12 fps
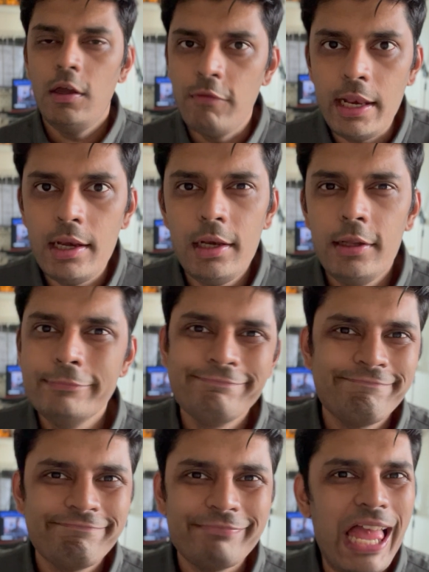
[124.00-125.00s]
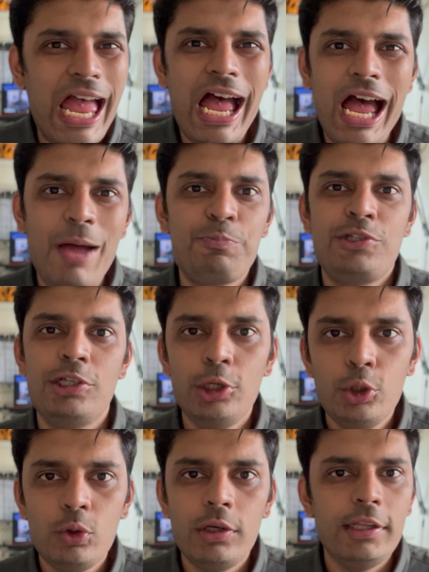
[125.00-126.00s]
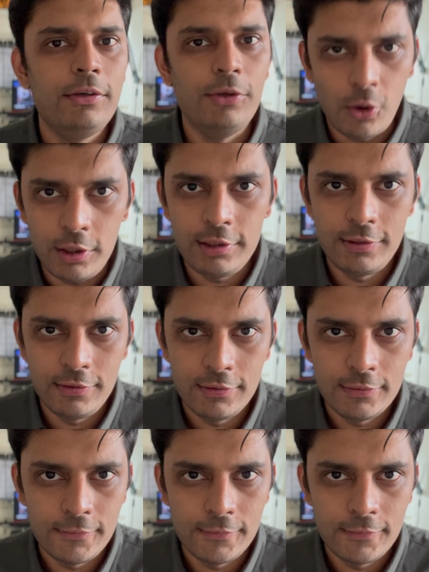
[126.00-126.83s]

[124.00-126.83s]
Well, absolutely not.